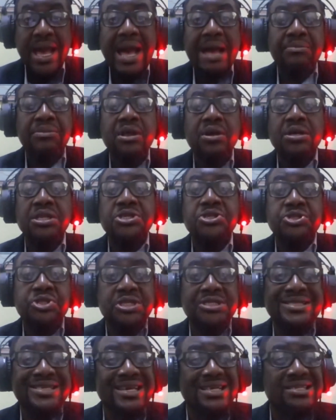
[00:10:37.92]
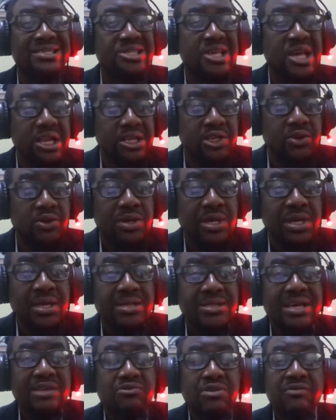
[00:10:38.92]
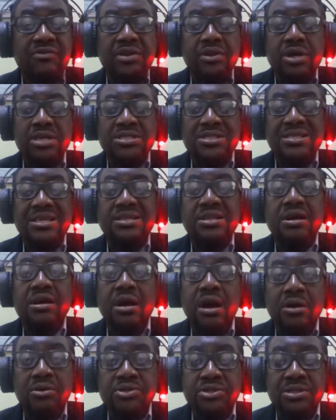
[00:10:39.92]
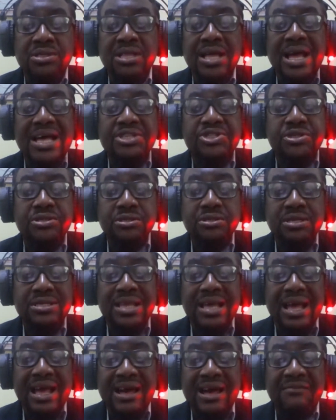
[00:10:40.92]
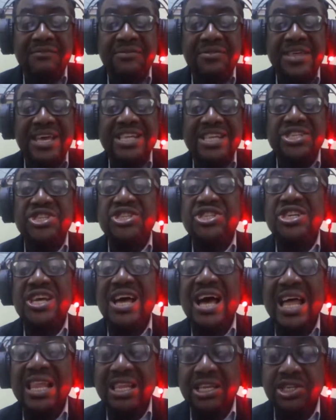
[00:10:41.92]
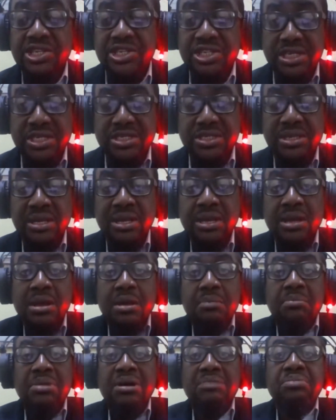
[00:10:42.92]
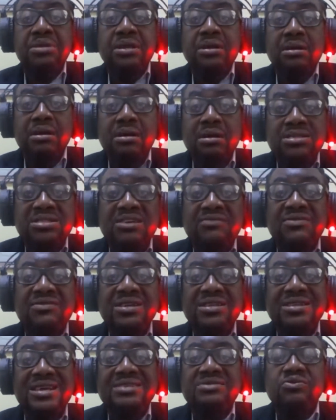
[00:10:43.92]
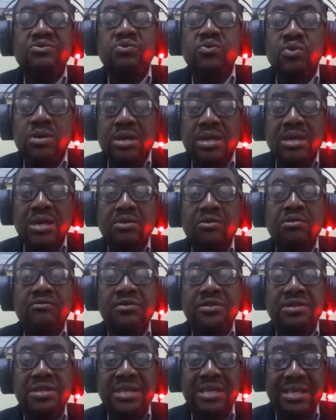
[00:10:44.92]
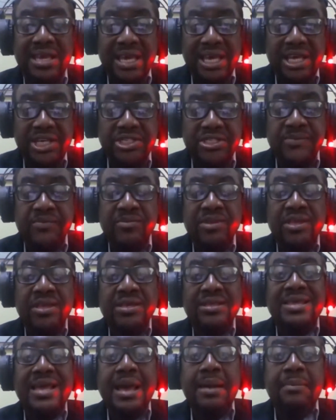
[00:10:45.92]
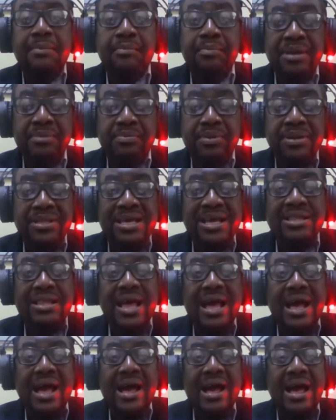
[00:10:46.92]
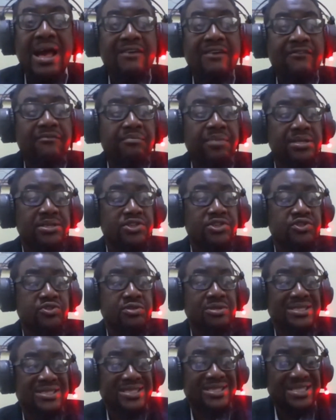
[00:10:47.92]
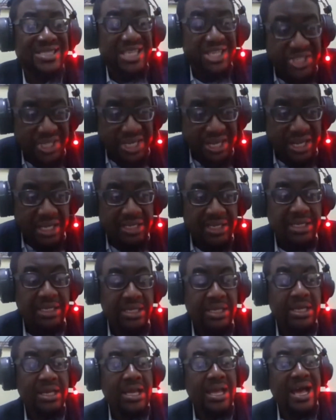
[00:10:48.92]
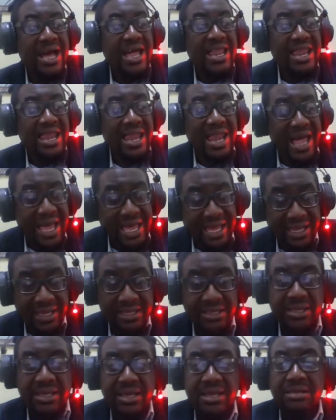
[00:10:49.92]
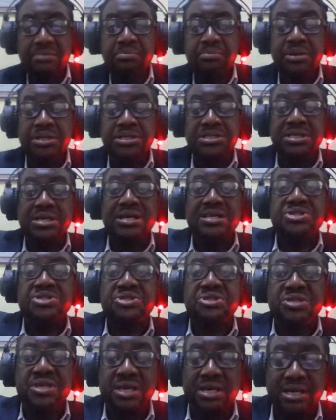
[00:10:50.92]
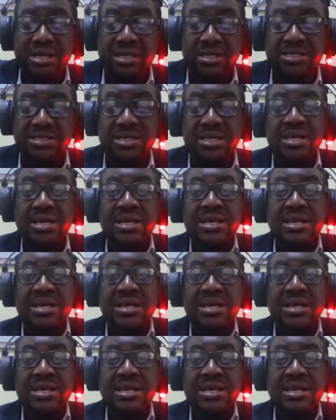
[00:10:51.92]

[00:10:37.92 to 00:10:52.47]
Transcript: I'm not going to sit here and tell you that Reverend Austin and the council has not had their challenges. But because of the networking over the years, there are people that have been strategically aligned in political circles